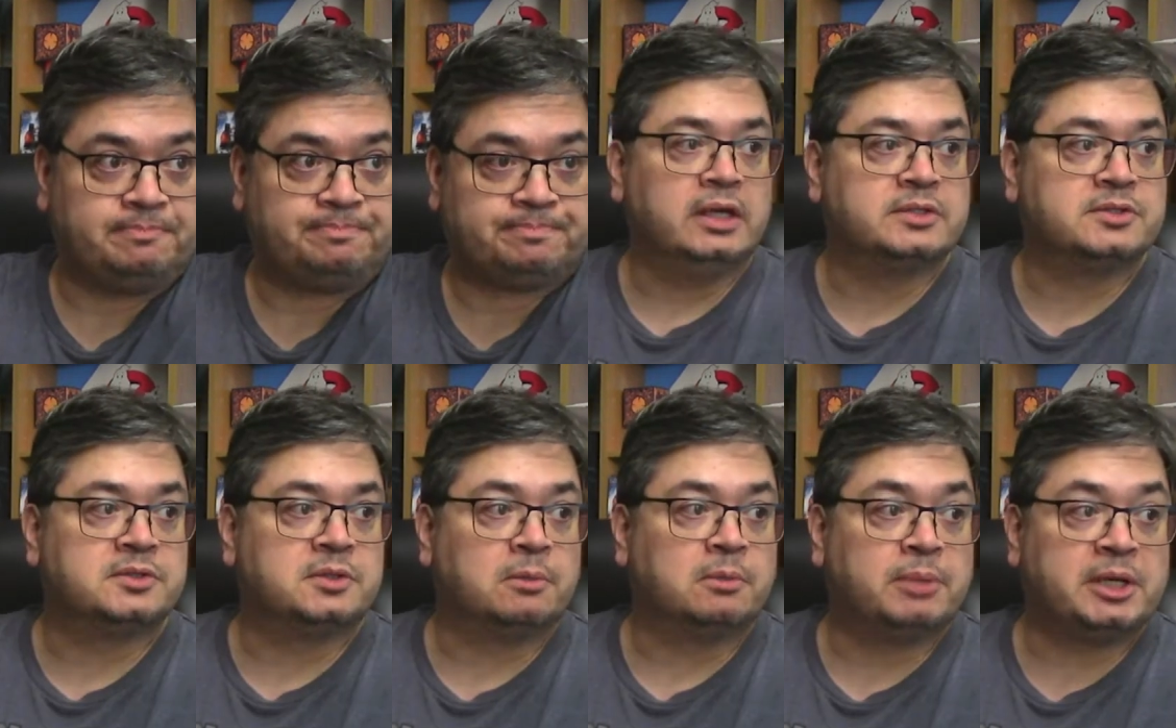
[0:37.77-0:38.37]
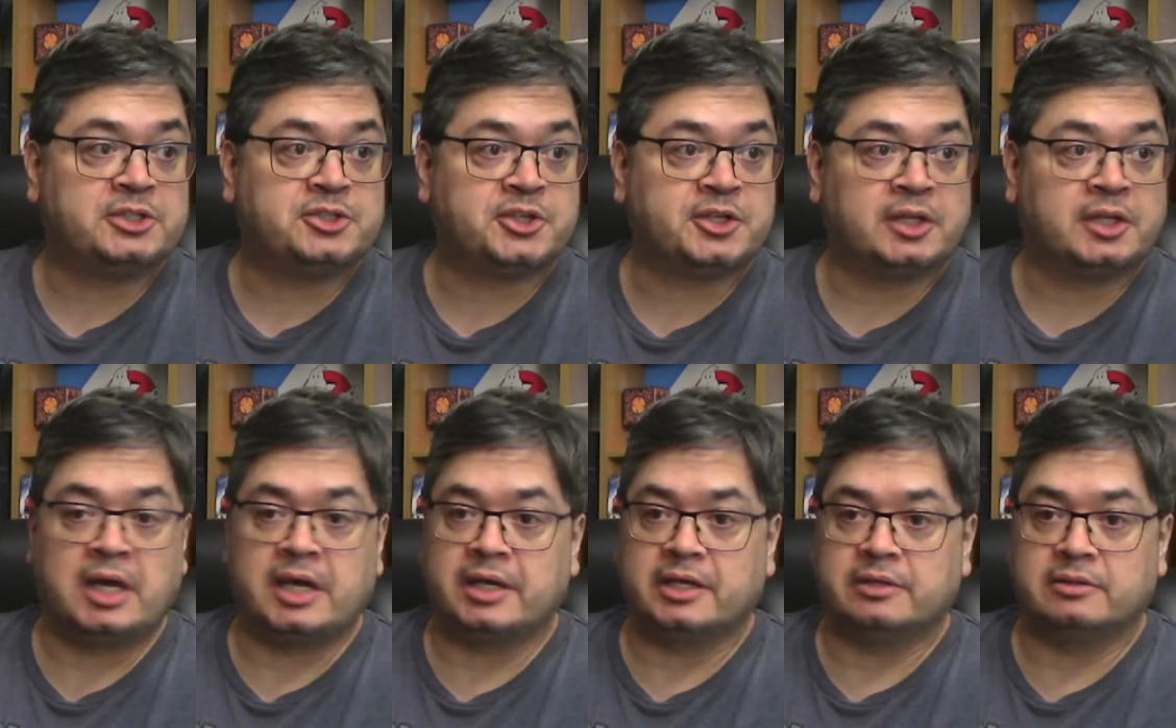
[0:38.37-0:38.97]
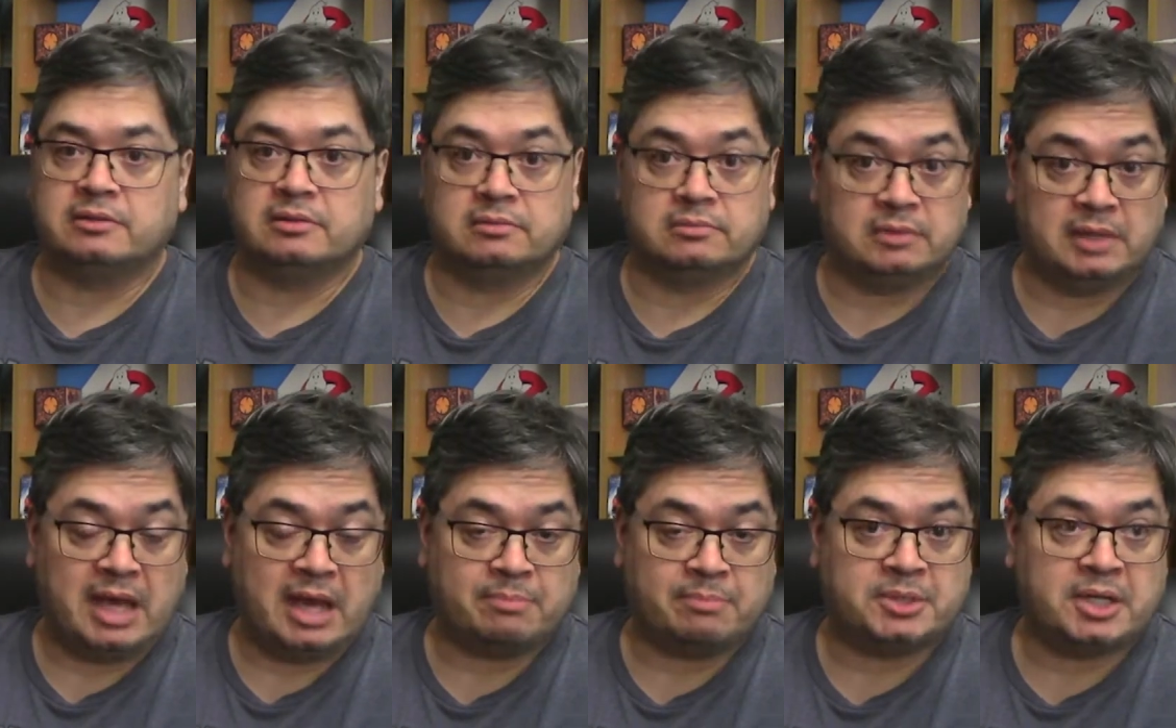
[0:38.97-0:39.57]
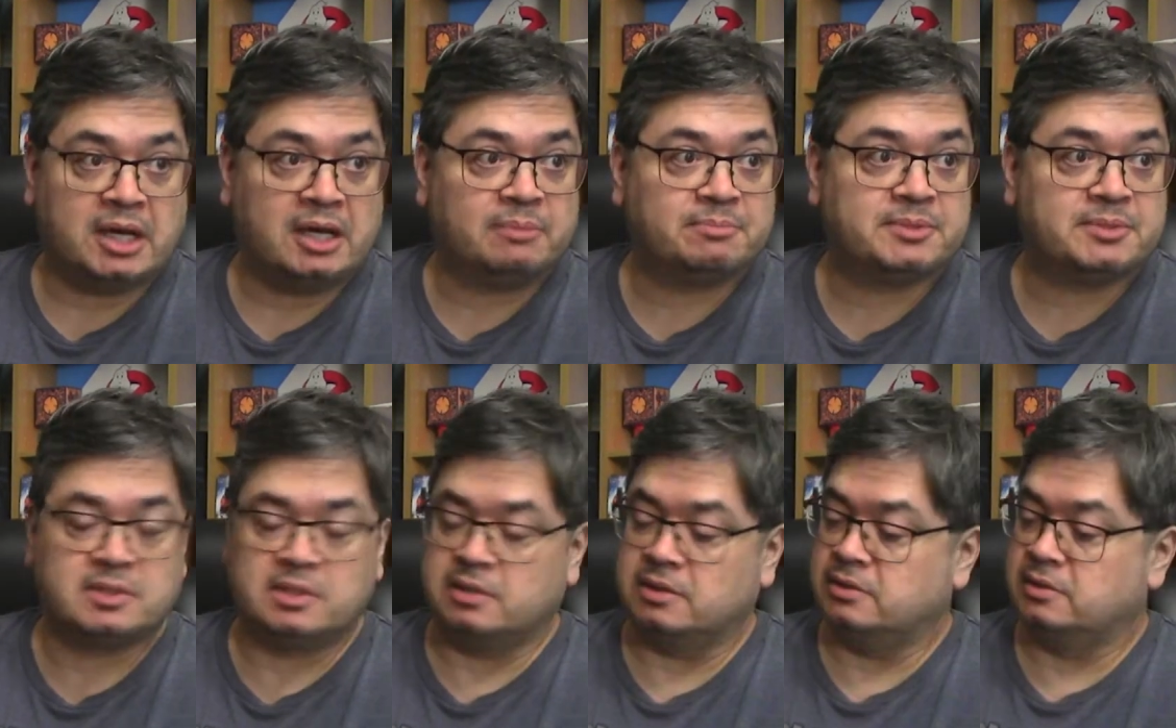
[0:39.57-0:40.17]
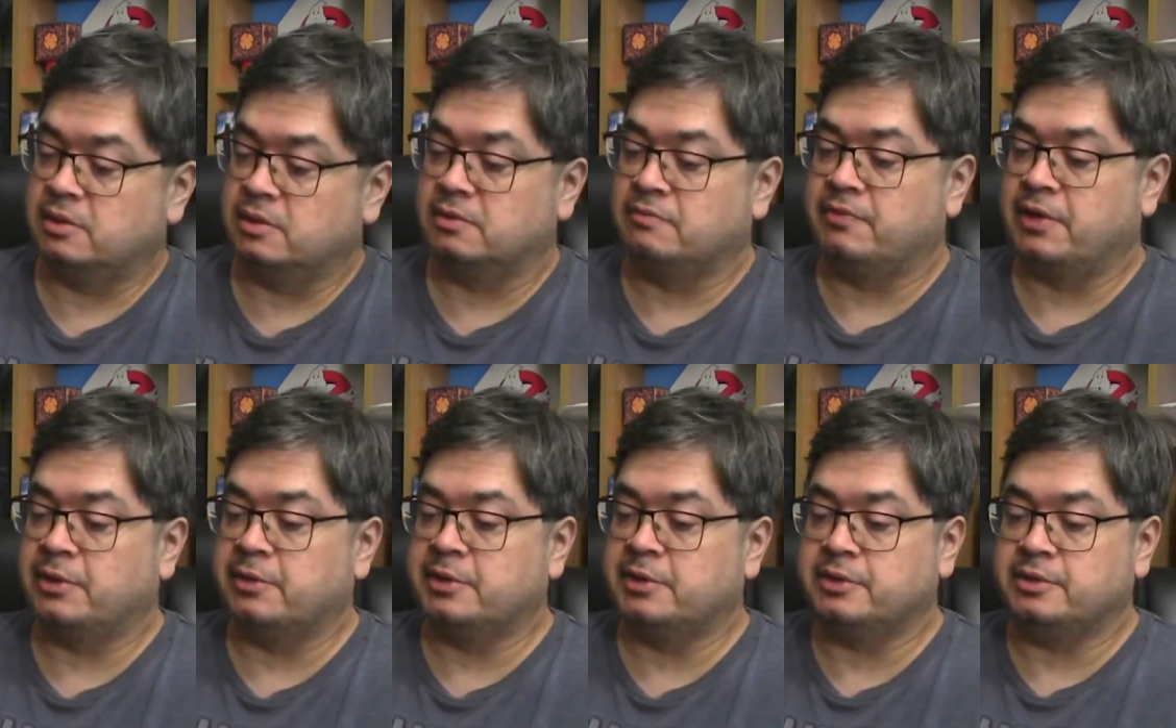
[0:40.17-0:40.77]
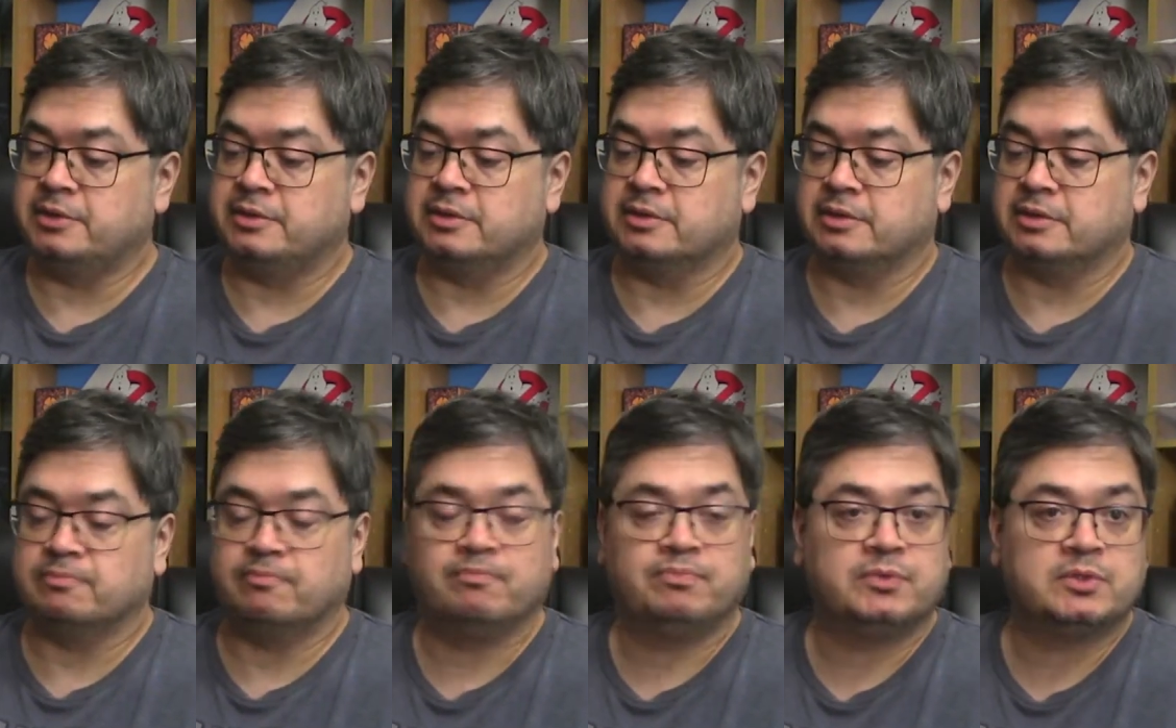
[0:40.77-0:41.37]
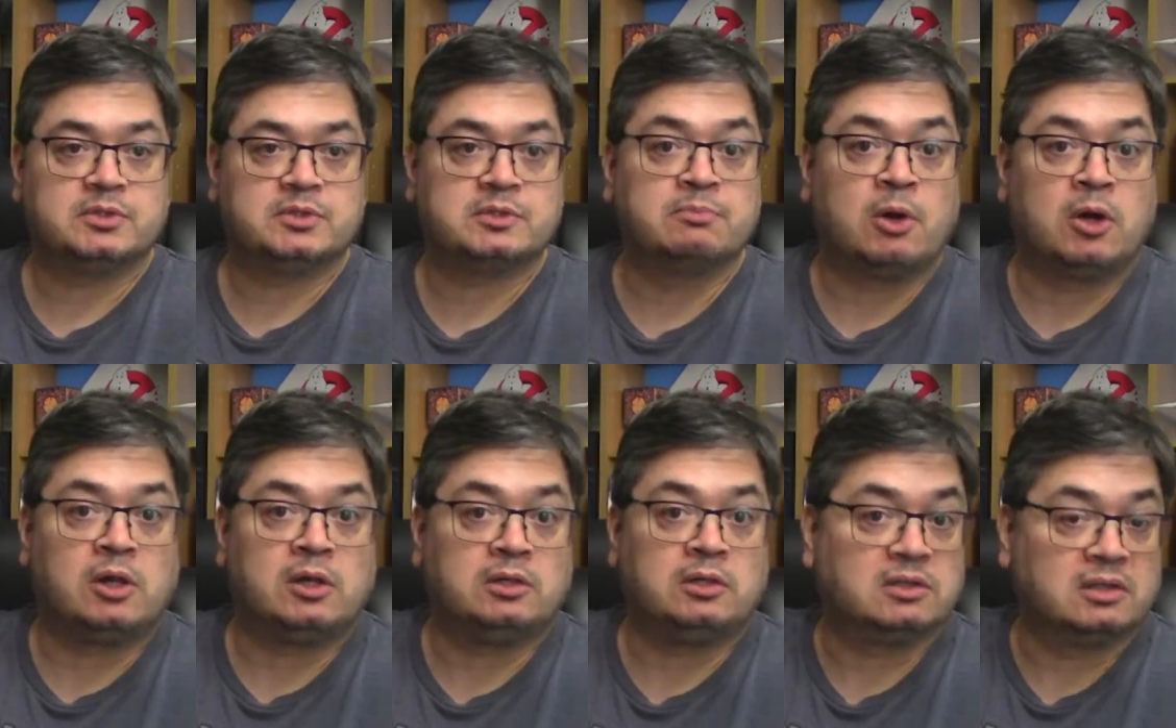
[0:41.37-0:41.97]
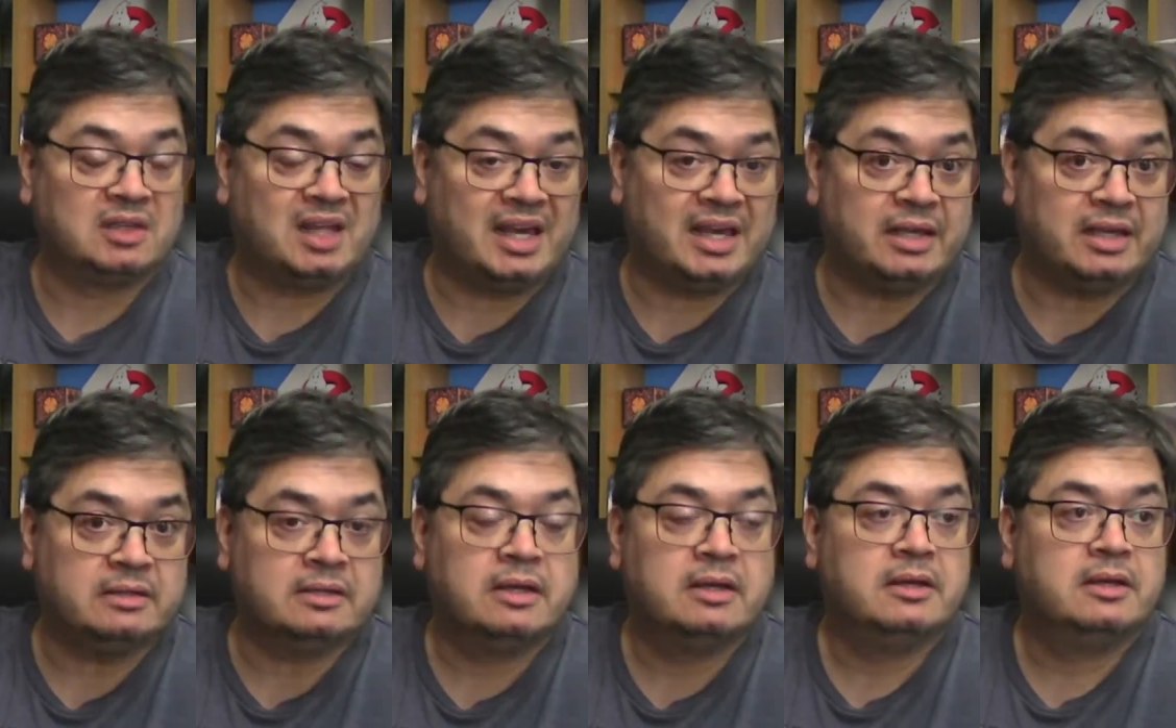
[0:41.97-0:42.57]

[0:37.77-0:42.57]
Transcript: It's their budget line laptops. They're very small, light.